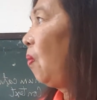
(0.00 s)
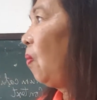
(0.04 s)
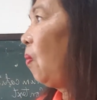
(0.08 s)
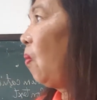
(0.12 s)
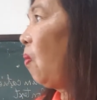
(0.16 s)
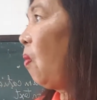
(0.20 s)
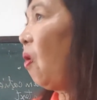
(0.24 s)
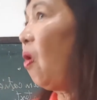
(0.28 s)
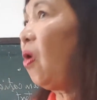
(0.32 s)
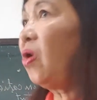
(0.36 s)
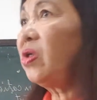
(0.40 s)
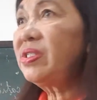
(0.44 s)

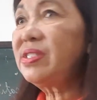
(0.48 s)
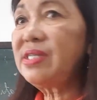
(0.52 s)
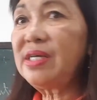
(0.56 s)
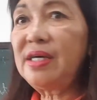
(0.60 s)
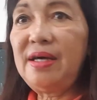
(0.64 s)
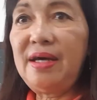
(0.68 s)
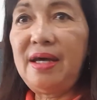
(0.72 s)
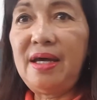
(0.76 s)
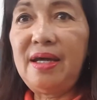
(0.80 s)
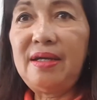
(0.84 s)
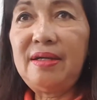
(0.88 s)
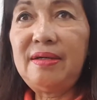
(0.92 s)

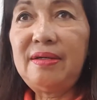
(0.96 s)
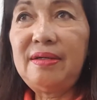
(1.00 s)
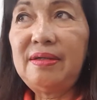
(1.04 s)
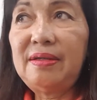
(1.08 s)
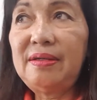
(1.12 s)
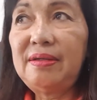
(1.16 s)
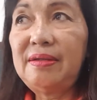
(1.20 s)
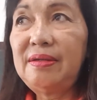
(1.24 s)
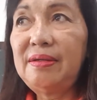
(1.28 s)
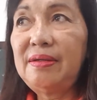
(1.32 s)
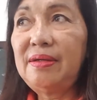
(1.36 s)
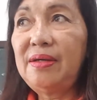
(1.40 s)
Water,
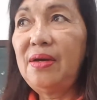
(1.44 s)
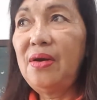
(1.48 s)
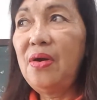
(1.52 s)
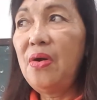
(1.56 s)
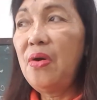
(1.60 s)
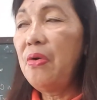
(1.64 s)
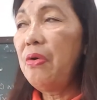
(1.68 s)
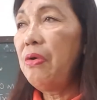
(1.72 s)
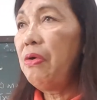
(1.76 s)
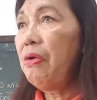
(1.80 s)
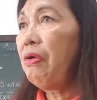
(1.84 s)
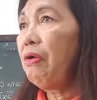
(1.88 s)

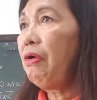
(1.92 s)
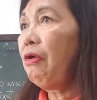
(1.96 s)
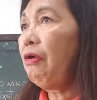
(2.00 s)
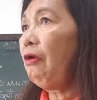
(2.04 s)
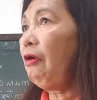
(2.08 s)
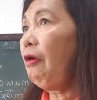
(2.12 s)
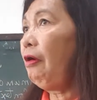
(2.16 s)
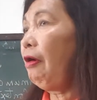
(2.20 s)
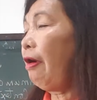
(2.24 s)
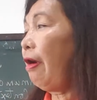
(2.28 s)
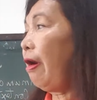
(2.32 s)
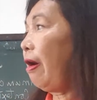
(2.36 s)

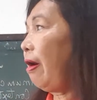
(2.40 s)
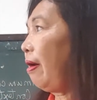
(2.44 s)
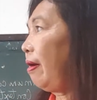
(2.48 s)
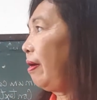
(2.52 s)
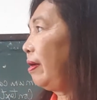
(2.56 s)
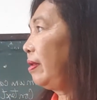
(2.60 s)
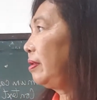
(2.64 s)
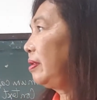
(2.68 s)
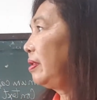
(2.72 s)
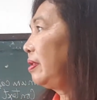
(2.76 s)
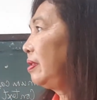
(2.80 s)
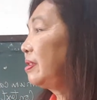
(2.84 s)

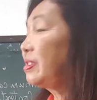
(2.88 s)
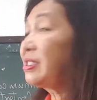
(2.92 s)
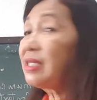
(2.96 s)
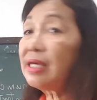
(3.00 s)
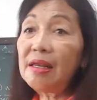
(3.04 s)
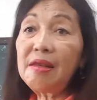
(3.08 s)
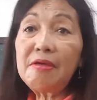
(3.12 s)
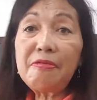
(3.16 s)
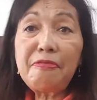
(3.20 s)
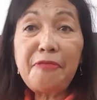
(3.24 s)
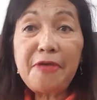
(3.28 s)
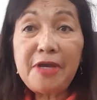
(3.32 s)
or
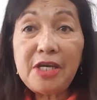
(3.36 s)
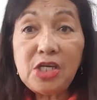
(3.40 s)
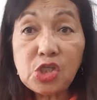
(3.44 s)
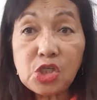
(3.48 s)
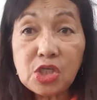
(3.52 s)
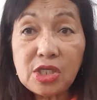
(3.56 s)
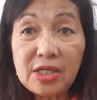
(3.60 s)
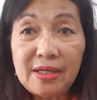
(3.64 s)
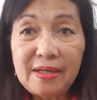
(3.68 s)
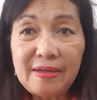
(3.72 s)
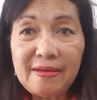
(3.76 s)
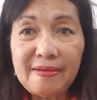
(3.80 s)

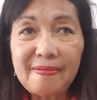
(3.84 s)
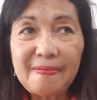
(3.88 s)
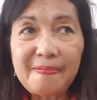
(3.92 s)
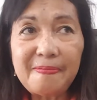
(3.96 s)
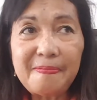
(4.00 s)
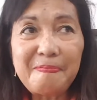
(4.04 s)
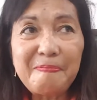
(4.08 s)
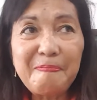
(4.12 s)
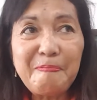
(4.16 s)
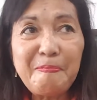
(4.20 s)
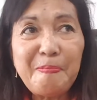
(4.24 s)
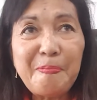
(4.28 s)

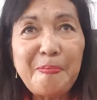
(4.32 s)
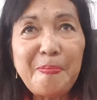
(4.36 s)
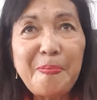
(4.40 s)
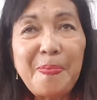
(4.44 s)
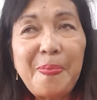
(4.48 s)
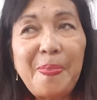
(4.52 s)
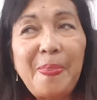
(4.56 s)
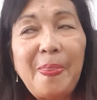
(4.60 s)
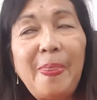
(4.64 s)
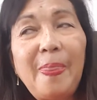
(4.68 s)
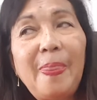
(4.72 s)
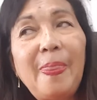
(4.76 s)
television,
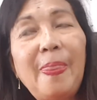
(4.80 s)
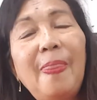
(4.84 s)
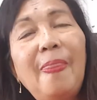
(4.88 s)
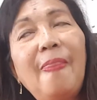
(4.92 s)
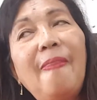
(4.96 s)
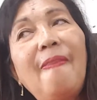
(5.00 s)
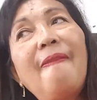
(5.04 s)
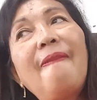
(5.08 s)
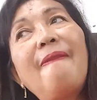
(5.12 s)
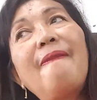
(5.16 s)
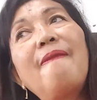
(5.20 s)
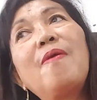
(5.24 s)

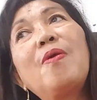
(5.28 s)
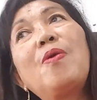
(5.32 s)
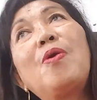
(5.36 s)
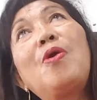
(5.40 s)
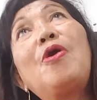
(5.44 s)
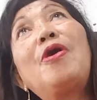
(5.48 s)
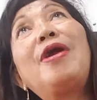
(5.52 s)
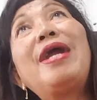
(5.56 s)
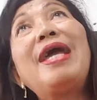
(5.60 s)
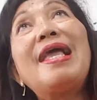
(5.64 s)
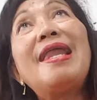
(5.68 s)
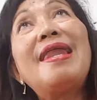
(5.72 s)

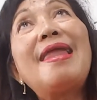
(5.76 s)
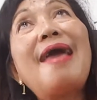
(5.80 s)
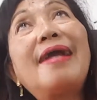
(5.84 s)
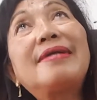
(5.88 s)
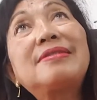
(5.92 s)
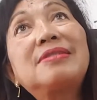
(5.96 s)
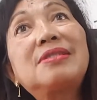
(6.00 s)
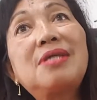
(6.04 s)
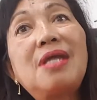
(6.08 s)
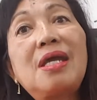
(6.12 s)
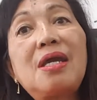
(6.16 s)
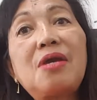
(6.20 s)
or
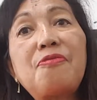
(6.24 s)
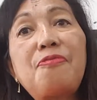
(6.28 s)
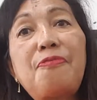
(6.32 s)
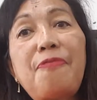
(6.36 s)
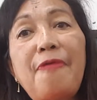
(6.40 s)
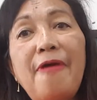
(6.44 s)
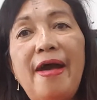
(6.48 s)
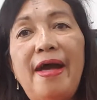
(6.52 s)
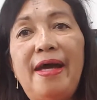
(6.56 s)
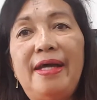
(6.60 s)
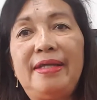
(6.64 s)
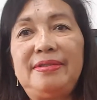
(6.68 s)
electric
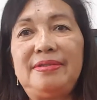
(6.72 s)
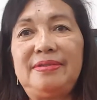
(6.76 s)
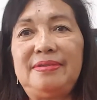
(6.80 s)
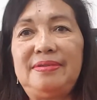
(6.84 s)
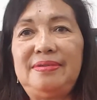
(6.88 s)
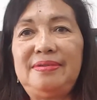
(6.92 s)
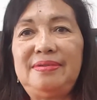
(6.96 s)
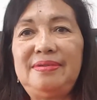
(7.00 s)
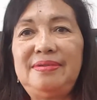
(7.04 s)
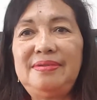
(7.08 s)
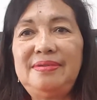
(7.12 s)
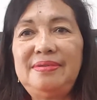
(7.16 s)
fan,
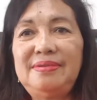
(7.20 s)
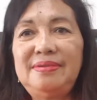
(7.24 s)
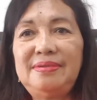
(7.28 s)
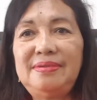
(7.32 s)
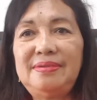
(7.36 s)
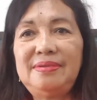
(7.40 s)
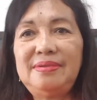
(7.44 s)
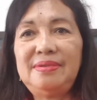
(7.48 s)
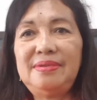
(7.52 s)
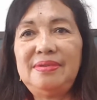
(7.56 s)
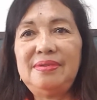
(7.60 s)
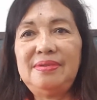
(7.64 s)

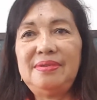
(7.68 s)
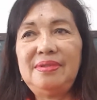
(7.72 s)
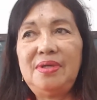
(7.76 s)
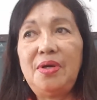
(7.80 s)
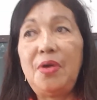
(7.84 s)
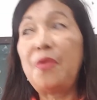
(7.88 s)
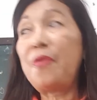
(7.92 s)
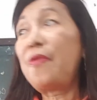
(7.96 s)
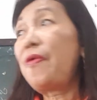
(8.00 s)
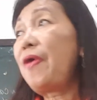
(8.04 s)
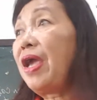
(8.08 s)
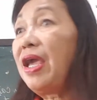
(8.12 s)

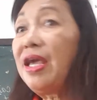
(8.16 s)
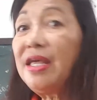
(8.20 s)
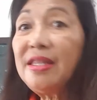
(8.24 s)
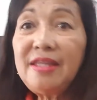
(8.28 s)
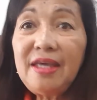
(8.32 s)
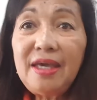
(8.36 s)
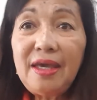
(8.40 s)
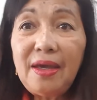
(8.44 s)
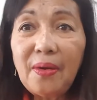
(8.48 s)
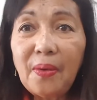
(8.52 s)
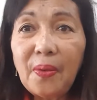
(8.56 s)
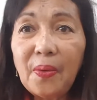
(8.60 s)

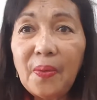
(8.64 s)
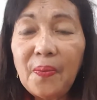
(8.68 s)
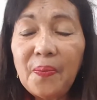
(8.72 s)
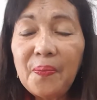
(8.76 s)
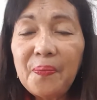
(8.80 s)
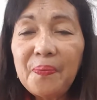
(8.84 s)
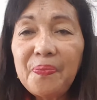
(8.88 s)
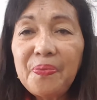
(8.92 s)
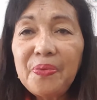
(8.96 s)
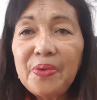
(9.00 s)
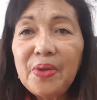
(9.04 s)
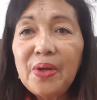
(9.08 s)
radio,
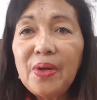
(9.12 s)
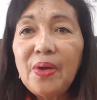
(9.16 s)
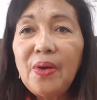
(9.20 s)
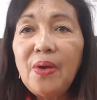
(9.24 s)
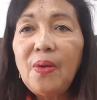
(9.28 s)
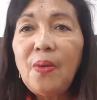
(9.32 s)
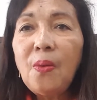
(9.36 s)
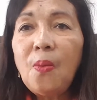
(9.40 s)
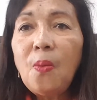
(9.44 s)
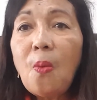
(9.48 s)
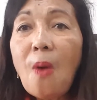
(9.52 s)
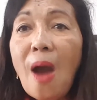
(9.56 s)

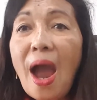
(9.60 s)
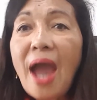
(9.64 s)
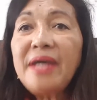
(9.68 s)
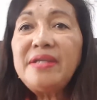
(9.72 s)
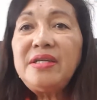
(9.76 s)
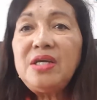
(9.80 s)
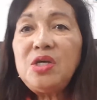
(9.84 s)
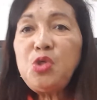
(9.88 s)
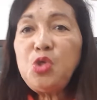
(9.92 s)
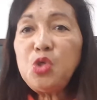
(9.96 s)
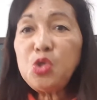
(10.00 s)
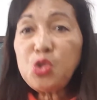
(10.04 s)
Why
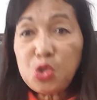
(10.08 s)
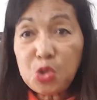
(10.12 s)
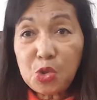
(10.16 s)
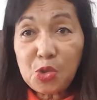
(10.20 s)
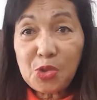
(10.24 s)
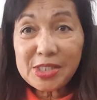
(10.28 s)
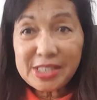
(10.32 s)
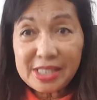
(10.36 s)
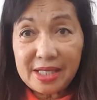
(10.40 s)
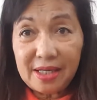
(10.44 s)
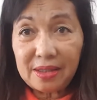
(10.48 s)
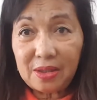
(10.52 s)
did you
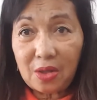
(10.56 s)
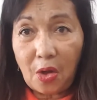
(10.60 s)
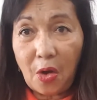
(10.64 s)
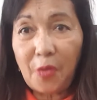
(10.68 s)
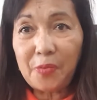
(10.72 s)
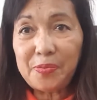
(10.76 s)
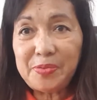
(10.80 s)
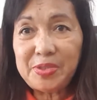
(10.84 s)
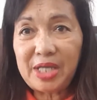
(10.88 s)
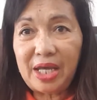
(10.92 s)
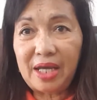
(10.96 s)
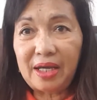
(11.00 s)
choose that
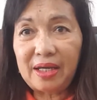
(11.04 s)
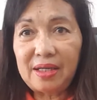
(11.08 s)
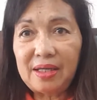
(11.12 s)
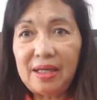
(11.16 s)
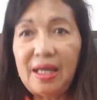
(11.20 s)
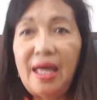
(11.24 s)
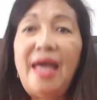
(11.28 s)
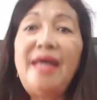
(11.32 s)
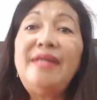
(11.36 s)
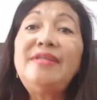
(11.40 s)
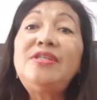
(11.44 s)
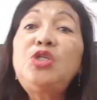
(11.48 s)
object?
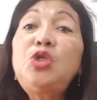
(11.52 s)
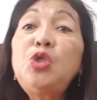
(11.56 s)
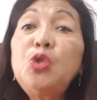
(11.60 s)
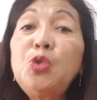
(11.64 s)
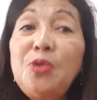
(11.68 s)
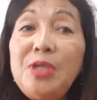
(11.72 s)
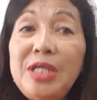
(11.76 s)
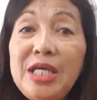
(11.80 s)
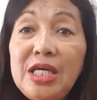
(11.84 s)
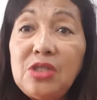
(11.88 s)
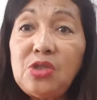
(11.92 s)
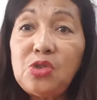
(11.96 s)
And
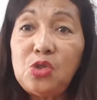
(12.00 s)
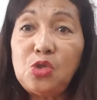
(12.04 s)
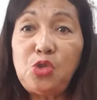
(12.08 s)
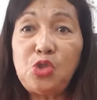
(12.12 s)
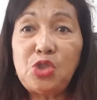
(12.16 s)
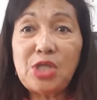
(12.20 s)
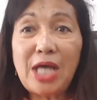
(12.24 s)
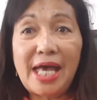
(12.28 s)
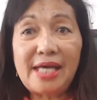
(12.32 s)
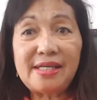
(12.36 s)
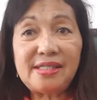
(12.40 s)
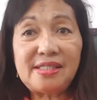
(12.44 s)
you need to
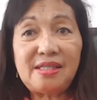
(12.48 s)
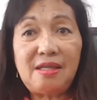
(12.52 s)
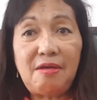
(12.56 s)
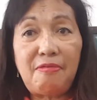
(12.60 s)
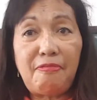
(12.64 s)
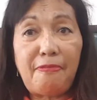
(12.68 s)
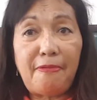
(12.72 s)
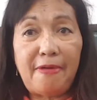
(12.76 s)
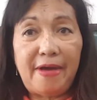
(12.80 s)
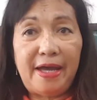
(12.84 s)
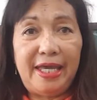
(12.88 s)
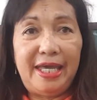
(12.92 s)

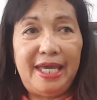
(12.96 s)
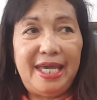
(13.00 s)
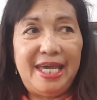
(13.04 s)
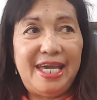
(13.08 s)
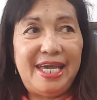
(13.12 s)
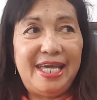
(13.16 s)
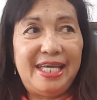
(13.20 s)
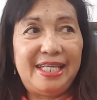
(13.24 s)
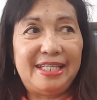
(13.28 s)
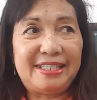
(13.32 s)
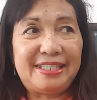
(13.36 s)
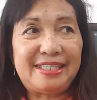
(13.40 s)
justify
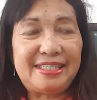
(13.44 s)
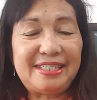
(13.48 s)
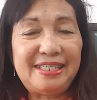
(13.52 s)
it.